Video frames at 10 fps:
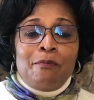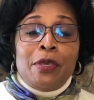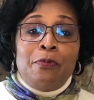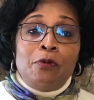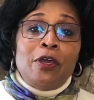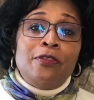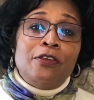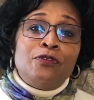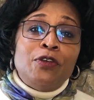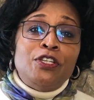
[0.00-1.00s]
people in
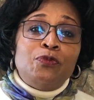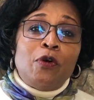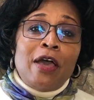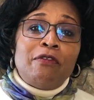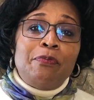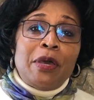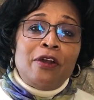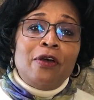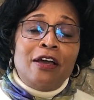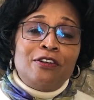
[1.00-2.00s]
this region will have a
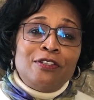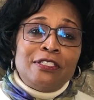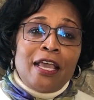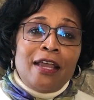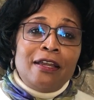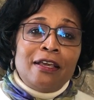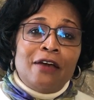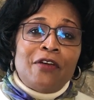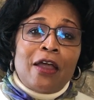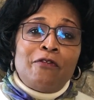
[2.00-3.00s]
better understanding
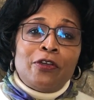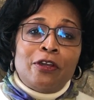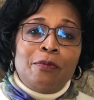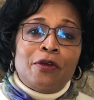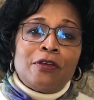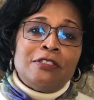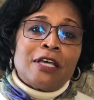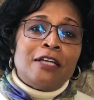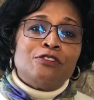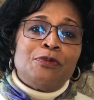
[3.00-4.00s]
of African Americans'
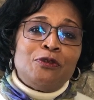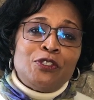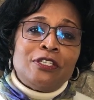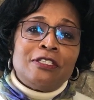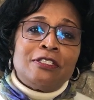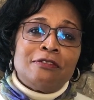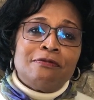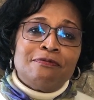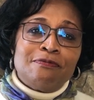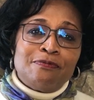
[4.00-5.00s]
contributions.
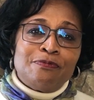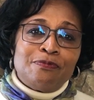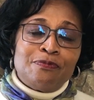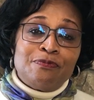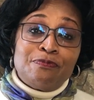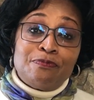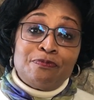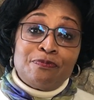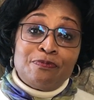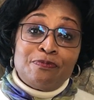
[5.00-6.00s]
And if you could
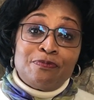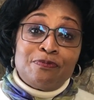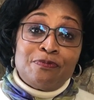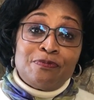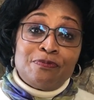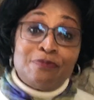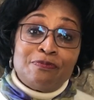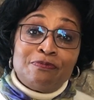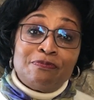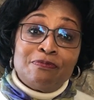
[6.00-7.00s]
uh,
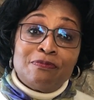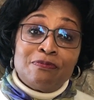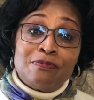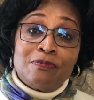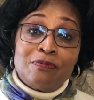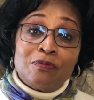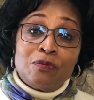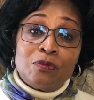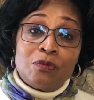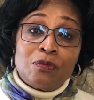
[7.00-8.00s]
tell us exactly
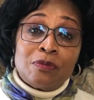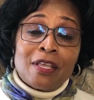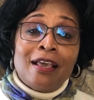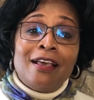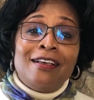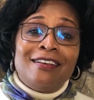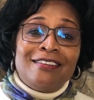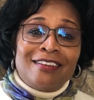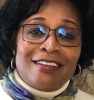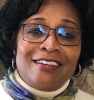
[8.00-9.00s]
STEAM is science,
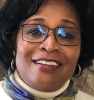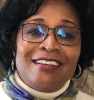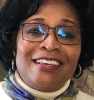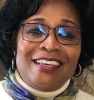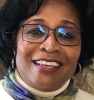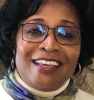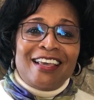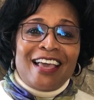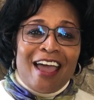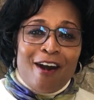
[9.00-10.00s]
technology,
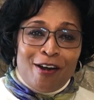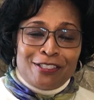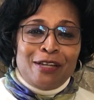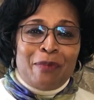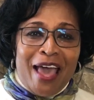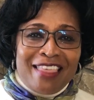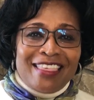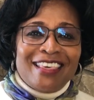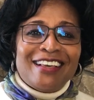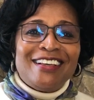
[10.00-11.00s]
engineering, arts, and math.
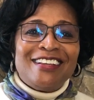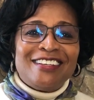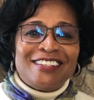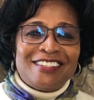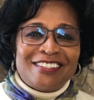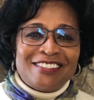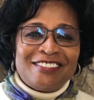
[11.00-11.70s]
Okay.